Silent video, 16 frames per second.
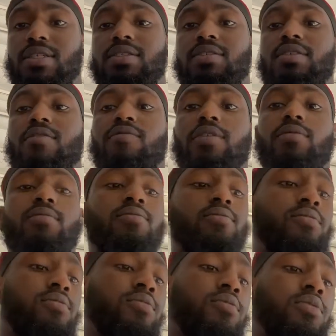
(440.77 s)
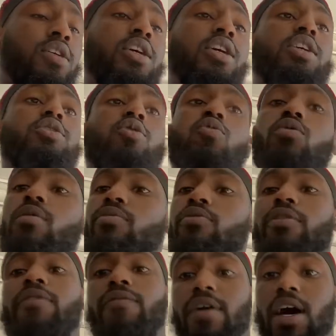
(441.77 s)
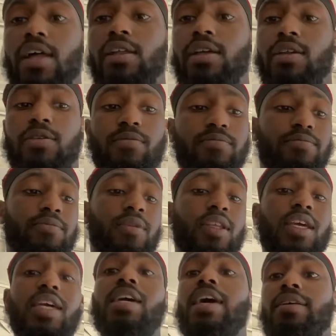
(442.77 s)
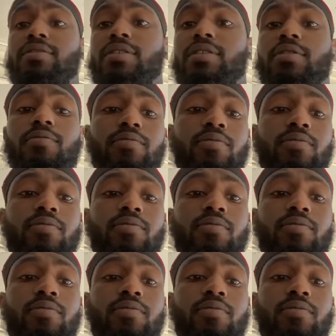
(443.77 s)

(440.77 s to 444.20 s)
Civic. It's a 1.5 liter EXL,